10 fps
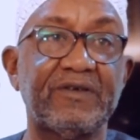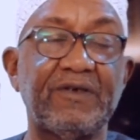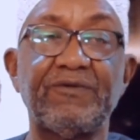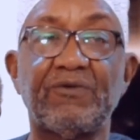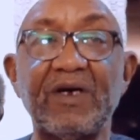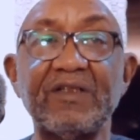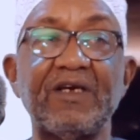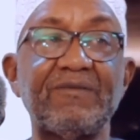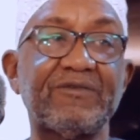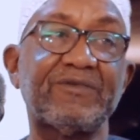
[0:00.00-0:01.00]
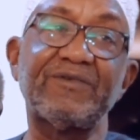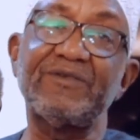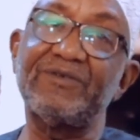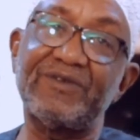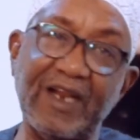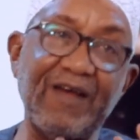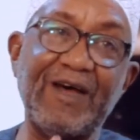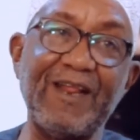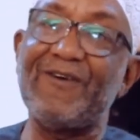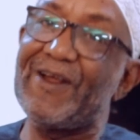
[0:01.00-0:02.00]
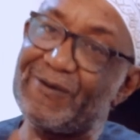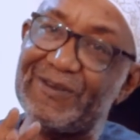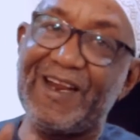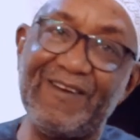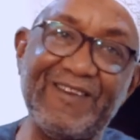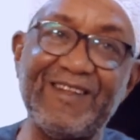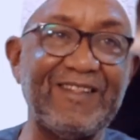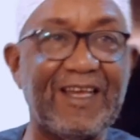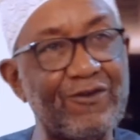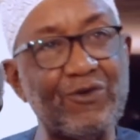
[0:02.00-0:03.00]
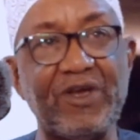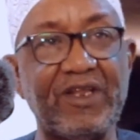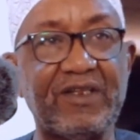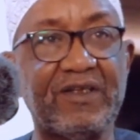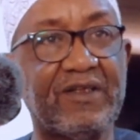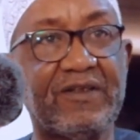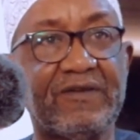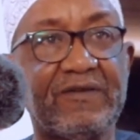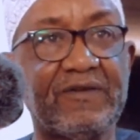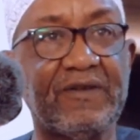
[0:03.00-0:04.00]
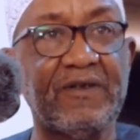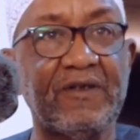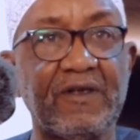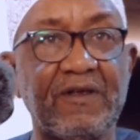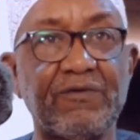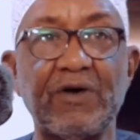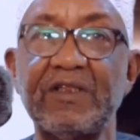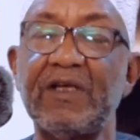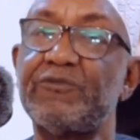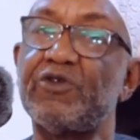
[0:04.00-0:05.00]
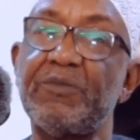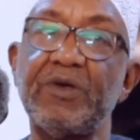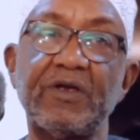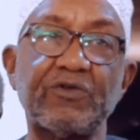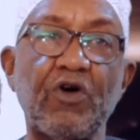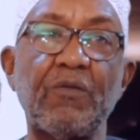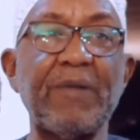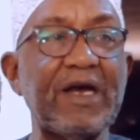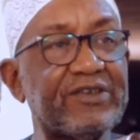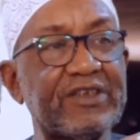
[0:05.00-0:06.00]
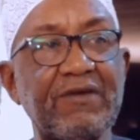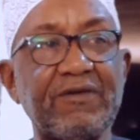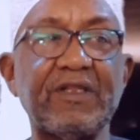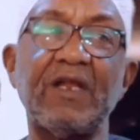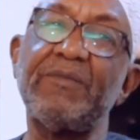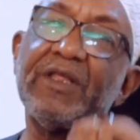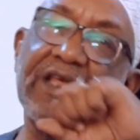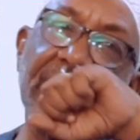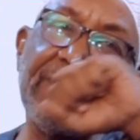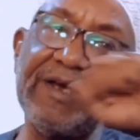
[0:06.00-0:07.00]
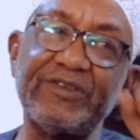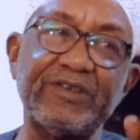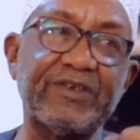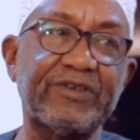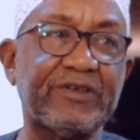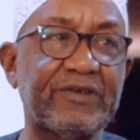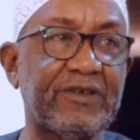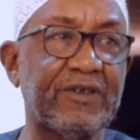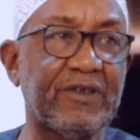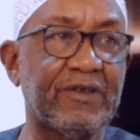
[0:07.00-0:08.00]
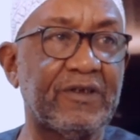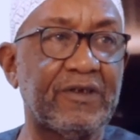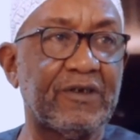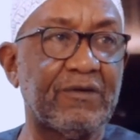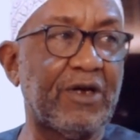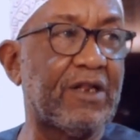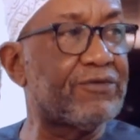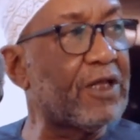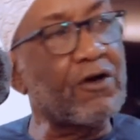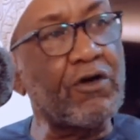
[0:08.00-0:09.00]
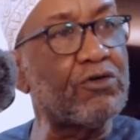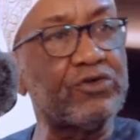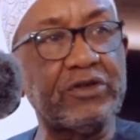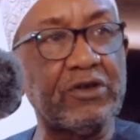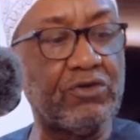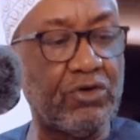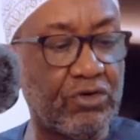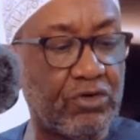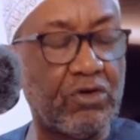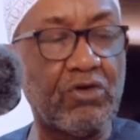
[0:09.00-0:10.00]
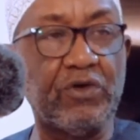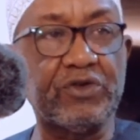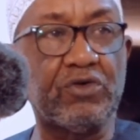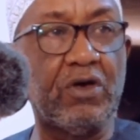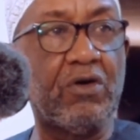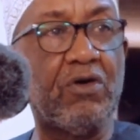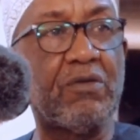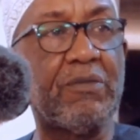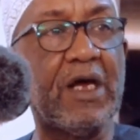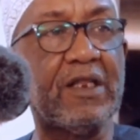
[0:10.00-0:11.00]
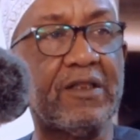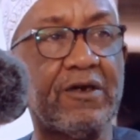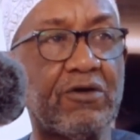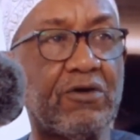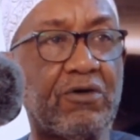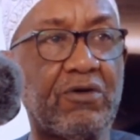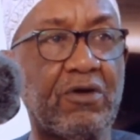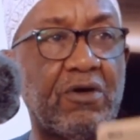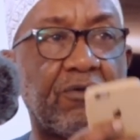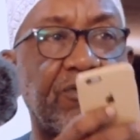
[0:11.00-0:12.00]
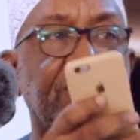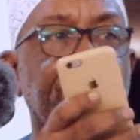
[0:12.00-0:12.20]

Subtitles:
If you want them to do salam alaikum, salam alaikum, they do it. If you want them to be at home by 7, they'll be there by 6. But if they close the door, you don't know what's going on behind the door with